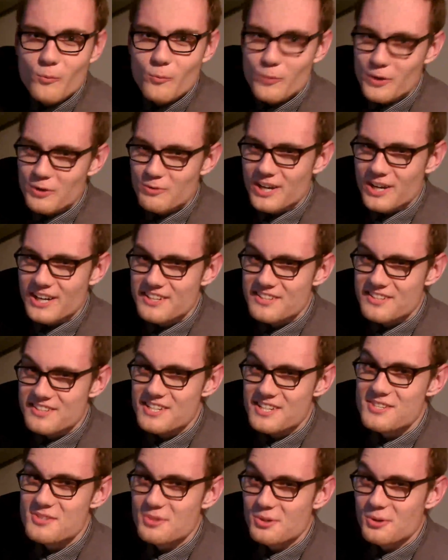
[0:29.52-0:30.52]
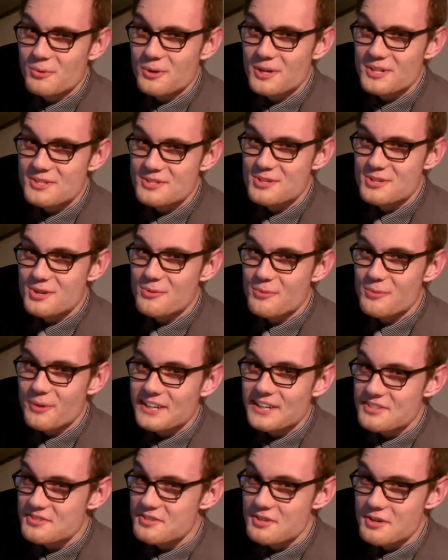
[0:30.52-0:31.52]
we righties all want to know
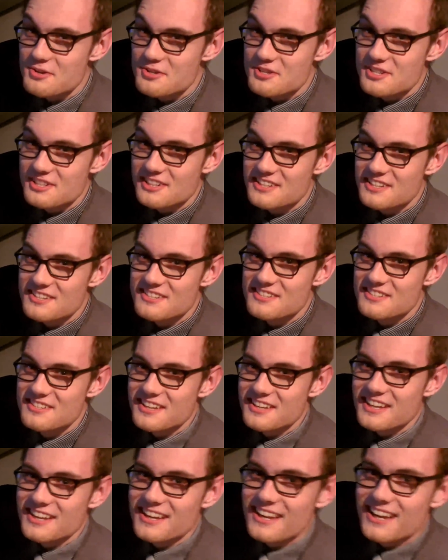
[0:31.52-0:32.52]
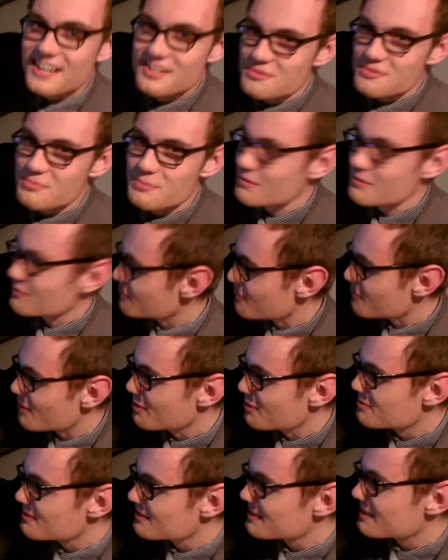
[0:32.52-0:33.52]
why a socialist has been
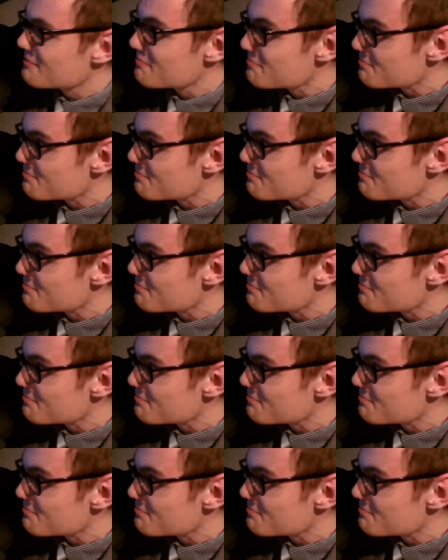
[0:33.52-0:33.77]
thrown in